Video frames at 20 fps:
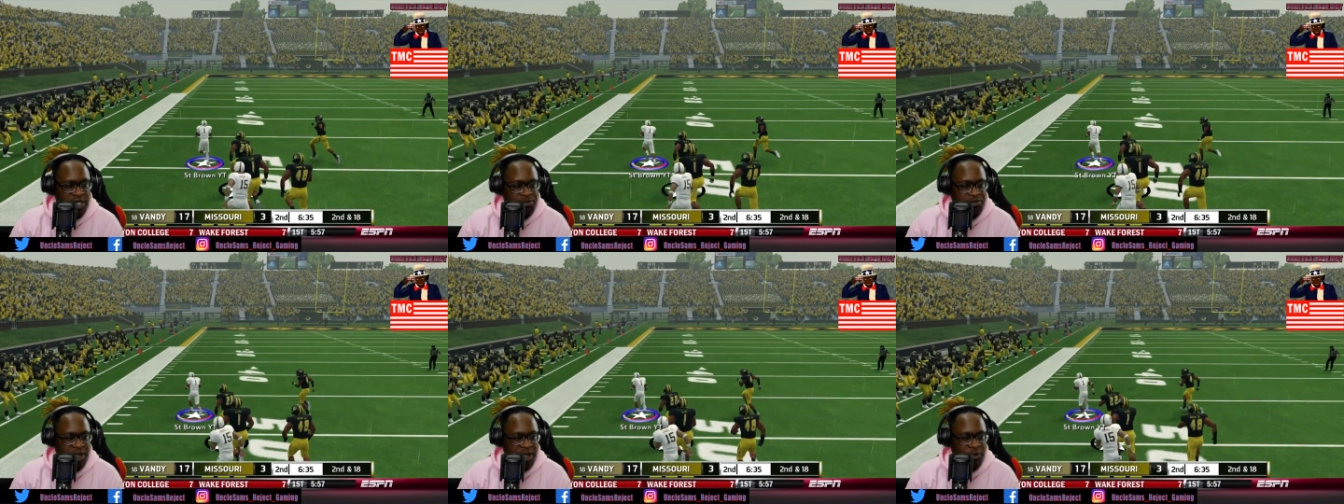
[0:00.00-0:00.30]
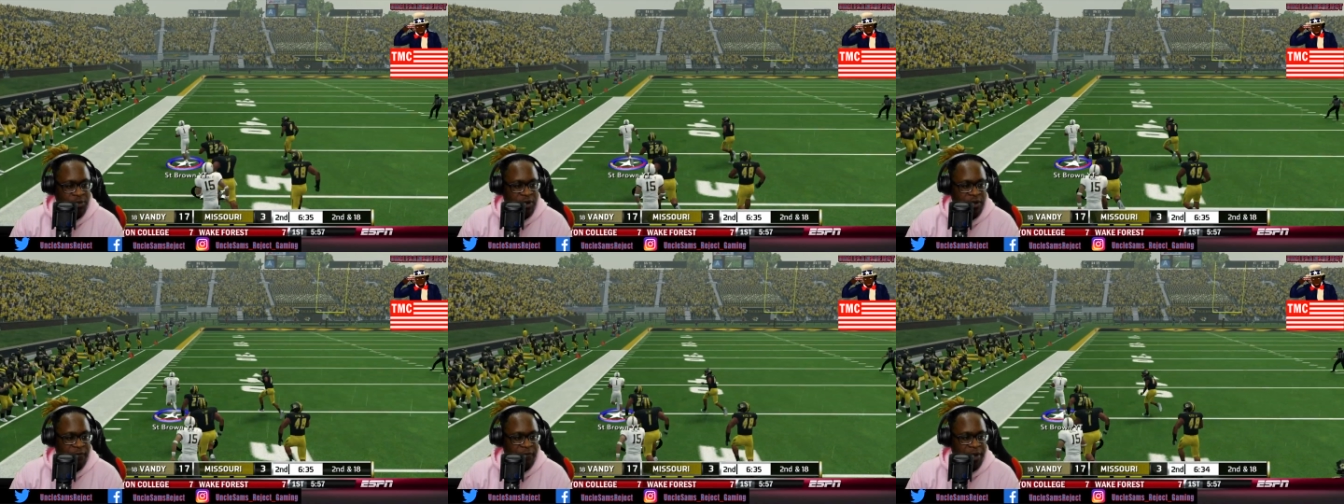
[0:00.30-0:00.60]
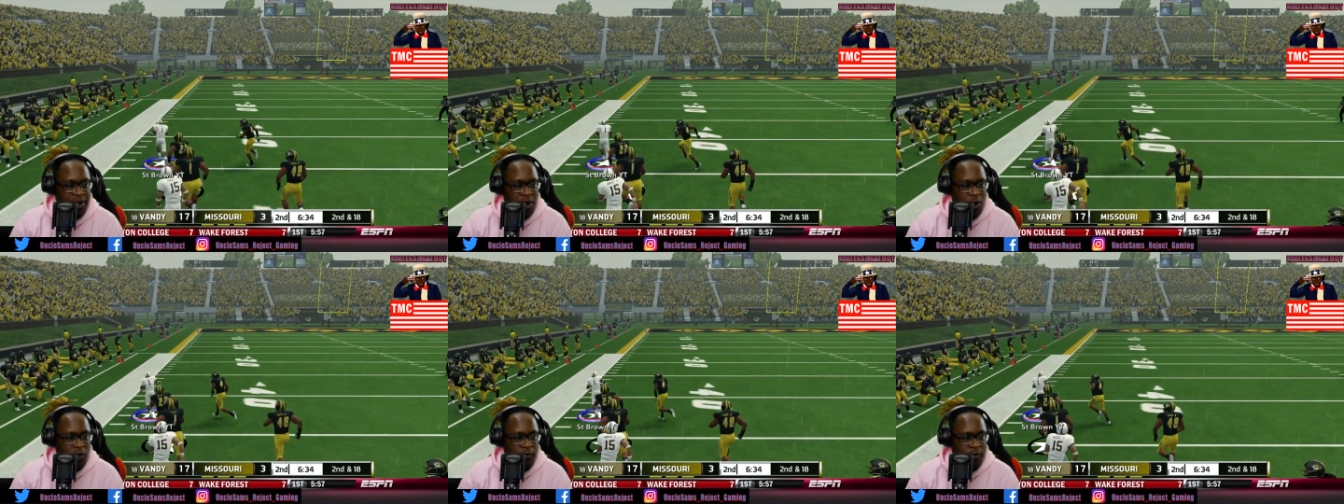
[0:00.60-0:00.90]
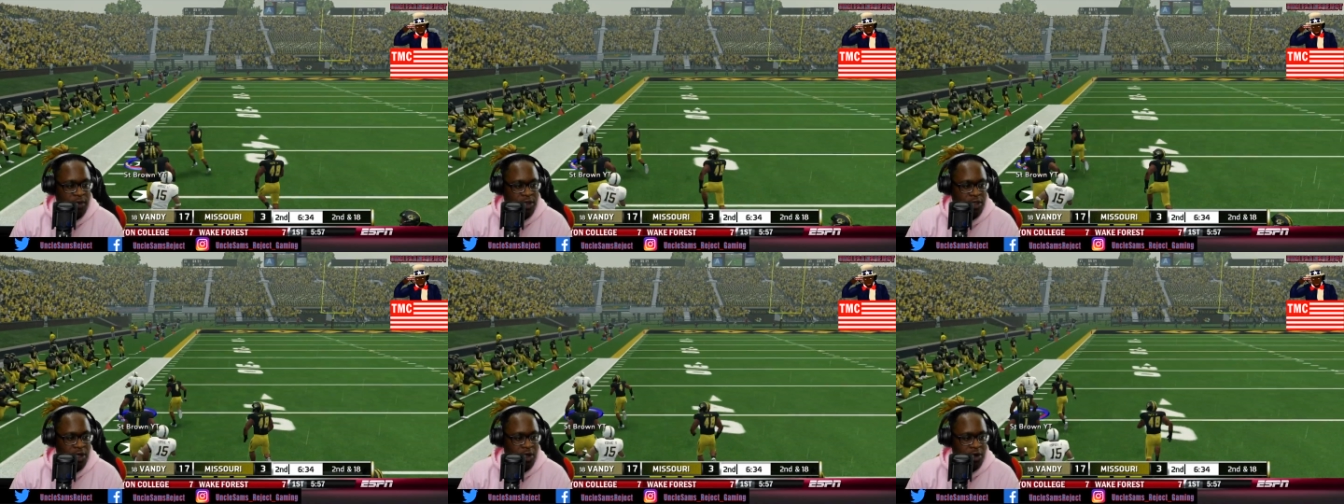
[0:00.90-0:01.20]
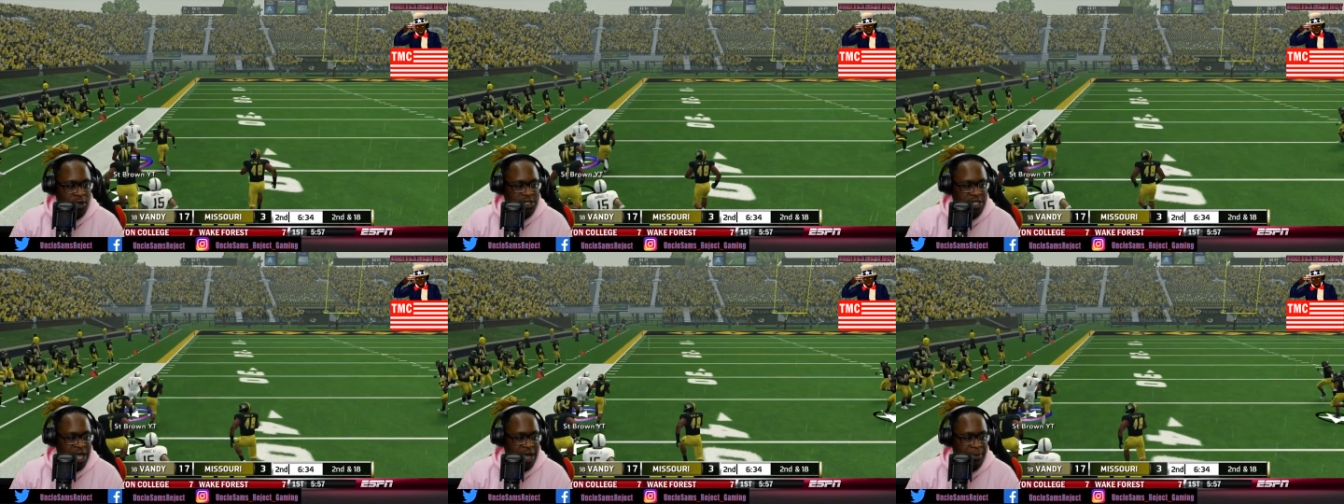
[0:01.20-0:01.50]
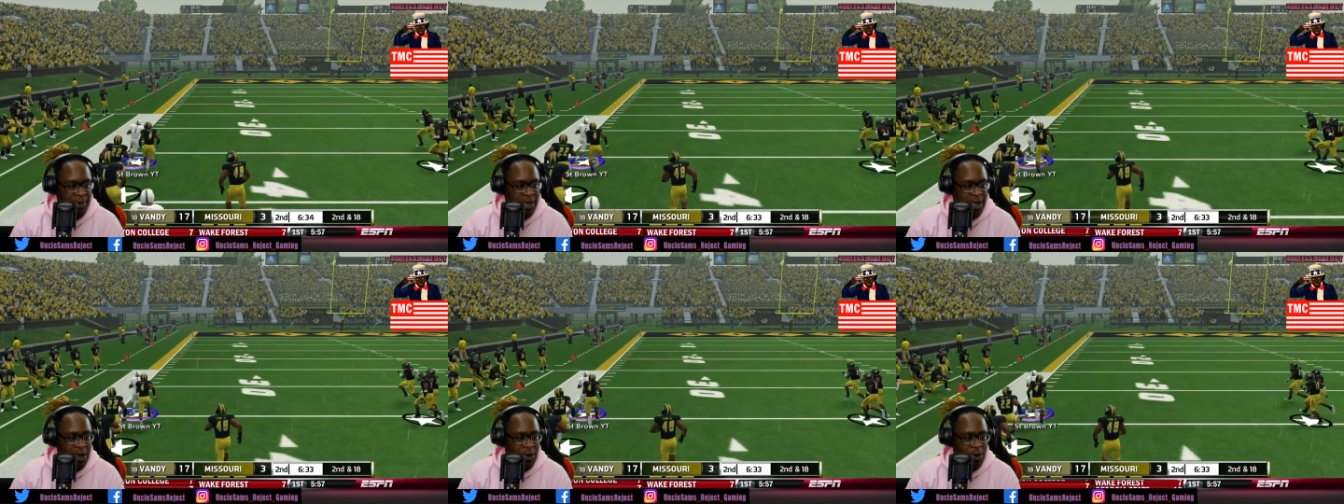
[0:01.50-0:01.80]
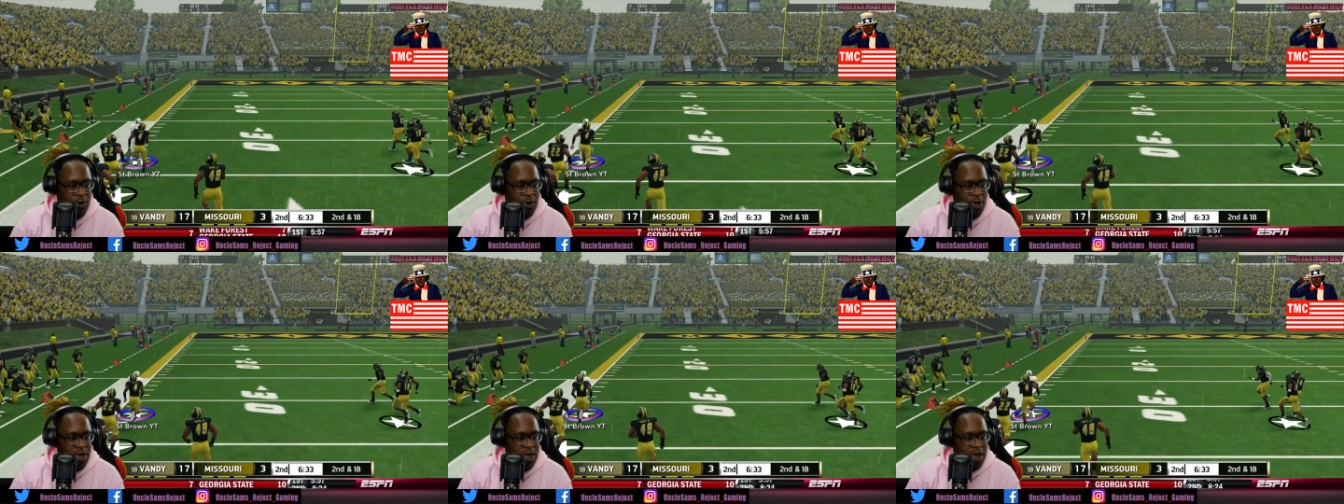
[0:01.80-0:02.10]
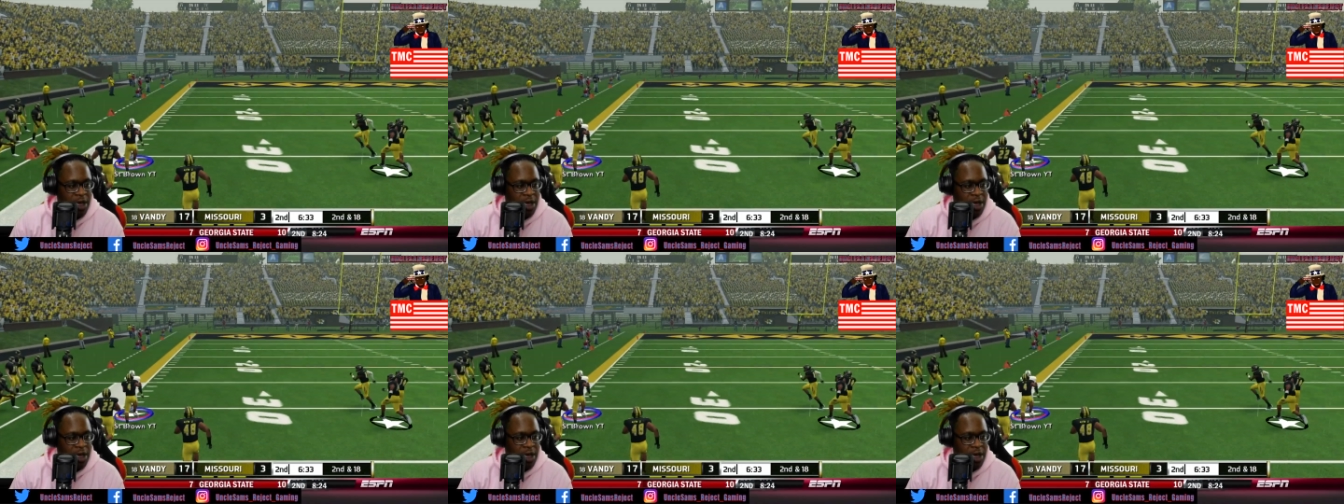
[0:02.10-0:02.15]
this play would have been over a long time ago